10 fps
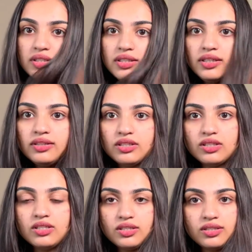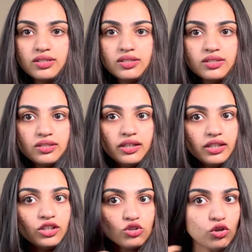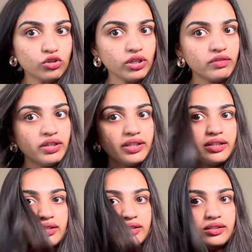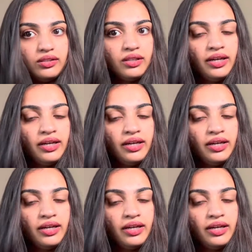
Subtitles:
see, this is it's also giving that little